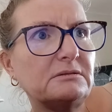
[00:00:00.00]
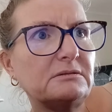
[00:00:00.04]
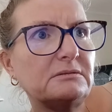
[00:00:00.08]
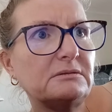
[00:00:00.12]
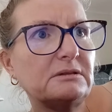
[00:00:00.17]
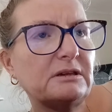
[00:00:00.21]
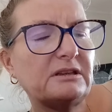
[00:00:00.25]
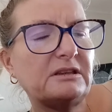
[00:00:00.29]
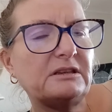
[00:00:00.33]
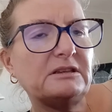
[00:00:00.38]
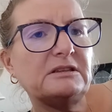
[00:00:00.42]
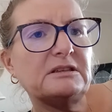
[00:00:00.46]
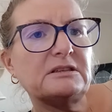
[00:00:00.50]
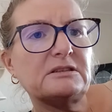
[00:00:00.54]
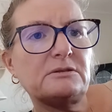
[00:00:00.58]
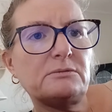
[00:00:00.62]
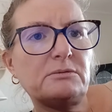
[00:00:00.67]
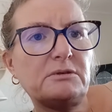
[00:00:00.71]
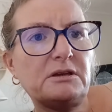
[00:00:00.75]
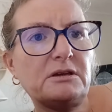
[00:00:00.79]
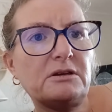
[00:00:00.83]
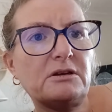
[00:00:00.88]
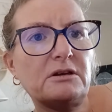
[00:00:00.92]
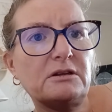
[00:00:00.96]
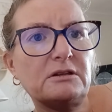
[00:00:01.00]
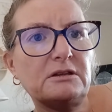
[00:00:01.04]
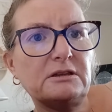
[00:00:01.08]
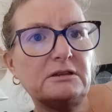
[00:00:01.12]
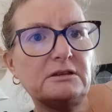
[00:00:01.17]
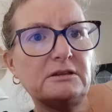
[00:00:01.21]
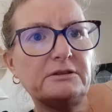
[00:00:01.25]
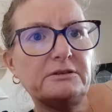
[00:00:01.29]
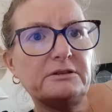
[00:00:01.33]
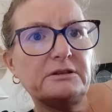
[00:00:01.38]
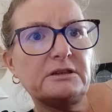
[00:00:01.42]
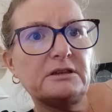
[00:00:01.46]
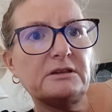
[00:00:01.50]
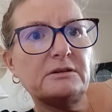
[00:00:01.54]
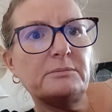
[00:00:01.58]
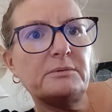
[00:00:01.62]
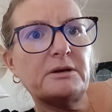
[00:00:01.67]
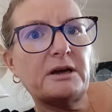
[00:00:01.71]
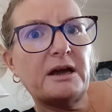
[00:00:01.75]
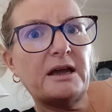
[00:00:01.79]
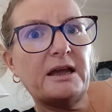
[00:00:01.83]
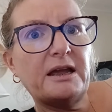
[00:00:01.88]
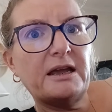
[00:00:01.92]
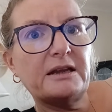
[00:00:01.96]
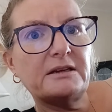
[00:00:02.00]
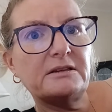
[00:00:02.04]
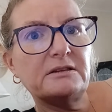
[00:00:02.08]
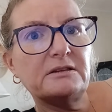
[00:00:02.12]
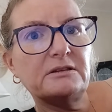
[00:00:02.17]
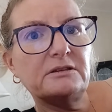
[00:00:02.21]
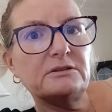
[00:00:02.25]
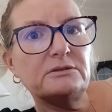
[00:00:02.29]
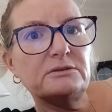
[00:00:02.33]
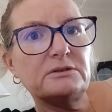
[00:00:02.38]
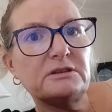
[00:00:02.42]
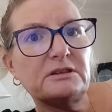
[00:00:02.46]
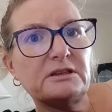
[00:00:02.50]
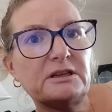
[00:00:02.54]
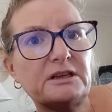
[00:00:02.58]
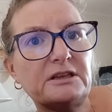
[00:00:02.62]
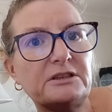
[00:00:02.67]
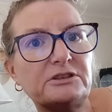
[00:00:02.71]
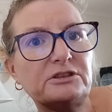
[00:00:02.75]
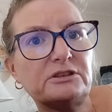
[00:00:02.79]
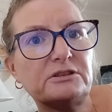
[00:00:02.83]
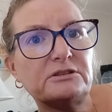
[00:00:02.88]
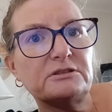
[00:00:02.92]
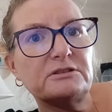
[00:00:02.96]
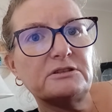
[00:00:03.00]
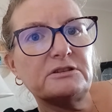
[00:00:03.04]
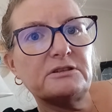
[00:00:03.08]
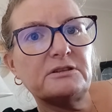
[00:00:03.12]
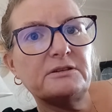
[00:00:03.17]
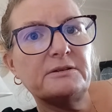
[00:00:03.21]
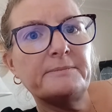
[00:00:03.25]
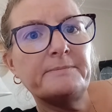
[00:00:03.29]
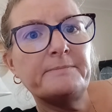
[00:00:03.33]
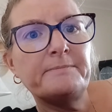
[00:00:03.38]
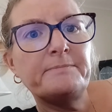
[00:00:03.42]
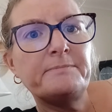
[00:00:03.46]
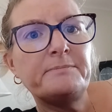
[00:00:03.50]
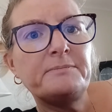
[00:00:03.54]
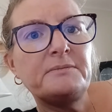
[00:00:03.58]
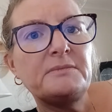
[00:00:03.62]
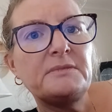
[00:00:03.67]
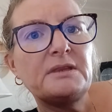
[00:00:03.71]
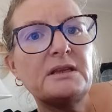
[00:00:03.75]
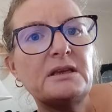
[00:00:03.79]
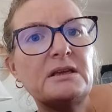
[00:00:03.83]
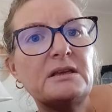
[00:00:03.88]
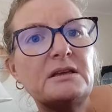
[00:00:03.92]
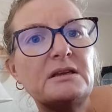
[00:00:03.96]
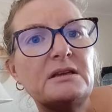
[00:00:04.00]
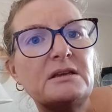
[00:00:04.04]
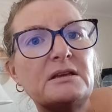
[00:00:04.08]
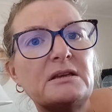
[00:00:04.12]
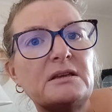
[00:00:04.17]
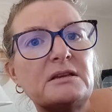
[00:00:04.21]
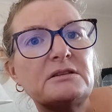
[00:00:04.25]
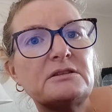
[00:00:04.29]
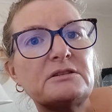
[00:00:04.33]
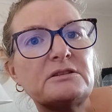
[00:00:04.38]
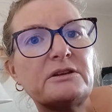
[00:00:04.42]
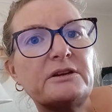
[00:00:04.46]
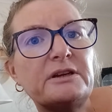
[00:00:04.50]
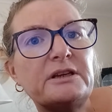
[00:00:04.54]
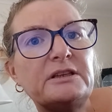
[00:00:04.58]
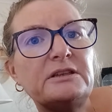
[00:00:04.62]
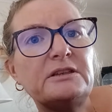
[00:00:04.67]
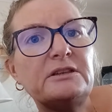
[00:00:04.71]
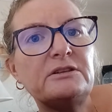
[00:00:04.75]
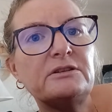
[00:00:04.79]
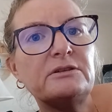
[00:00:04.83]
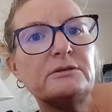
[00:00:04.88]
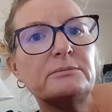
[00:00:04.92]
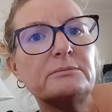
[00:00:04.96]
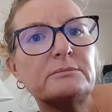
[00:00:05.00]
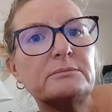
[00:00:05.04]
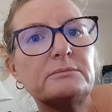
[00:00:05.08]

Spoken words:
I think that's what you call it, Lyrica, but I had hallucinations, so I ended up